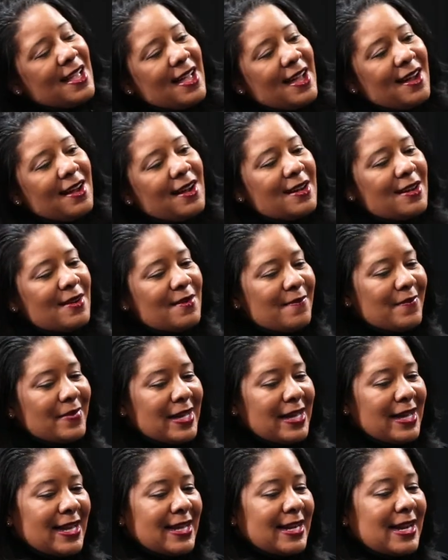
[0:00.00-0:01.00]

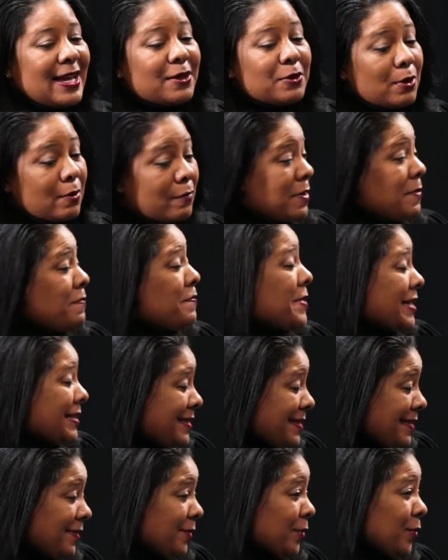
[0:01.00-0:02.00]
And I don't know if he
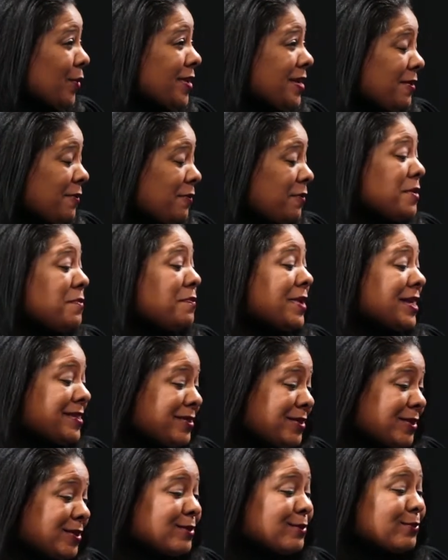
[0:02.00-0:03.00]
meant it or if he
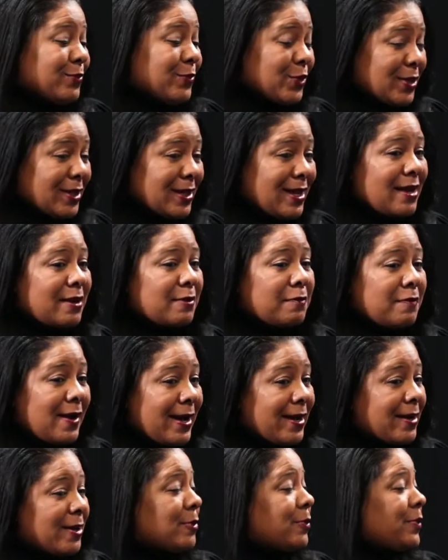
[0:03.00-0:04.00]
meant to light a
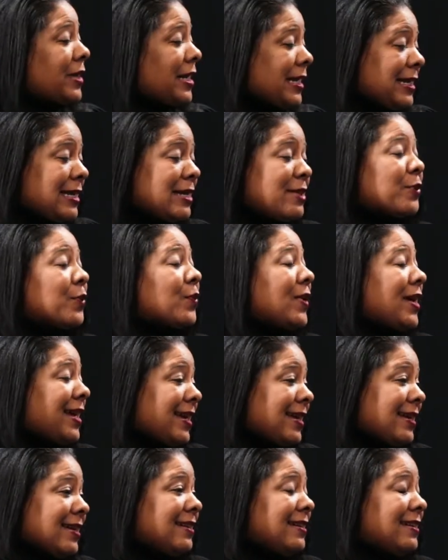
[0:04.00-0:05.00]
fire, but either
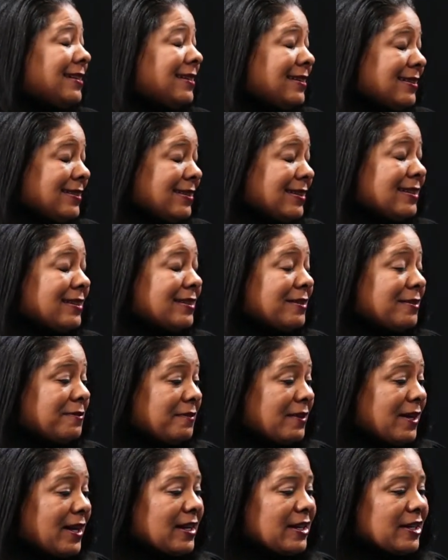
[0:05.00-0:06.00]
way, it lit a
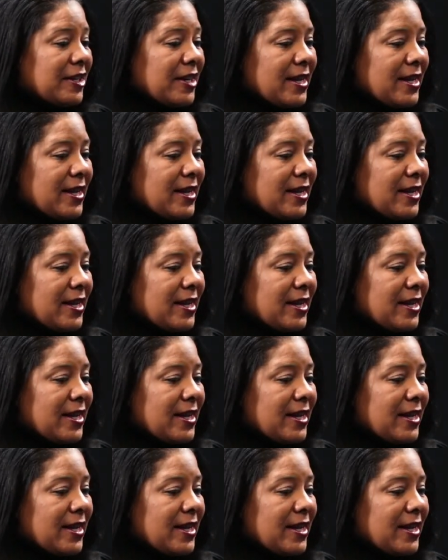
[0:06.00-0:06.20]
fire.